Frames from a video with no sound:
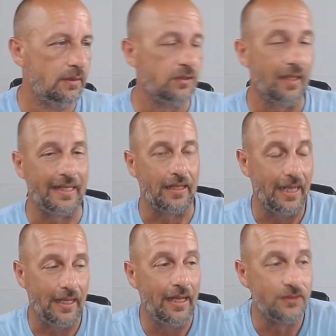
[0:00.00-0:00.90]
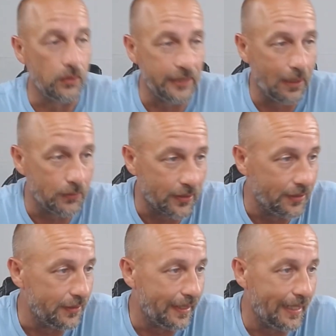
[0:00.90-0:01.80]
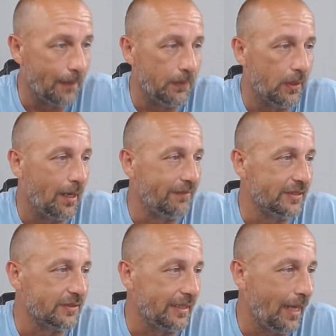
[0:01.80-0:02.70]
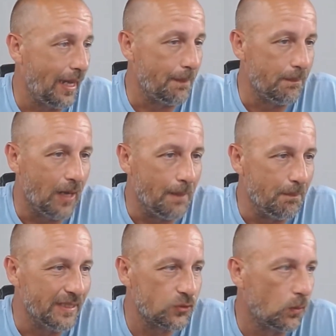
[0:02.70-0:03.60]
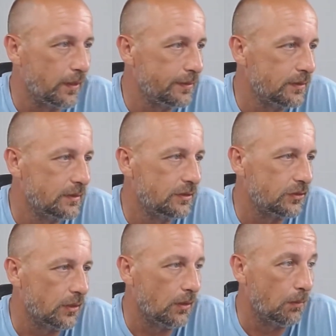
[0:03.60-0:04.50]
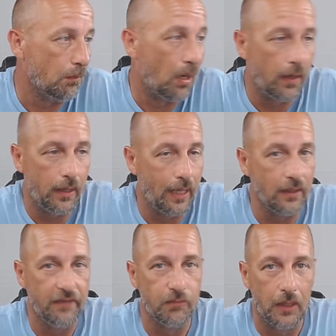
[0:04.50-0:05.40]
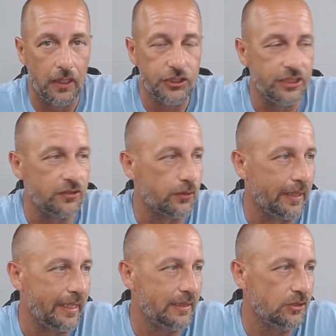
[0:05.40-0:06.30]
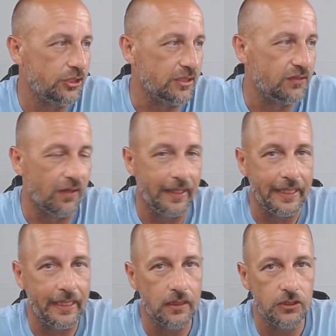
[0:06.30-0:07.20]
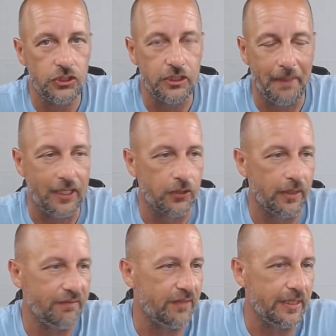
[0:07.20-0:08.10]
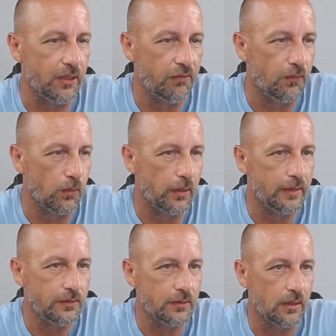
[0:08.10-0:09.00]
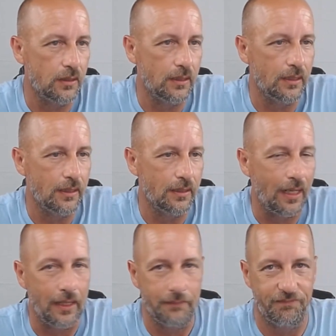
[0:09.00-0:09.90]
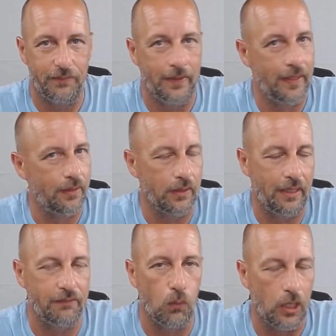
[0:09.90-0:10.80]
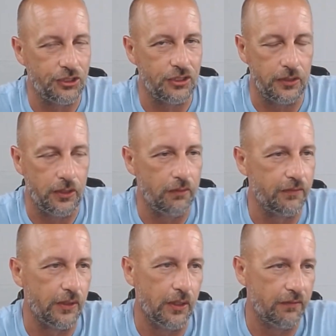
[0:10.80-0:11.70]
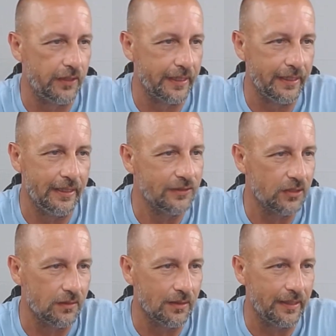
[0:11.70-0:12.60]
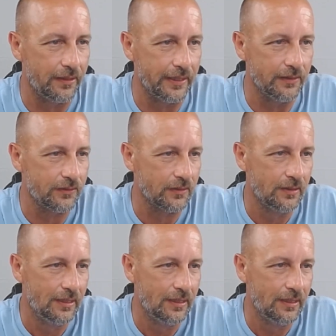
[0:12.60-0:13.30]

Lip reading: So like I told you I wasn't gonna do that, but obviously I missed one. So Mar, I love Mar. She's great. She's funny. She made a great video for us. I've watched it over and over again. It's hilarious.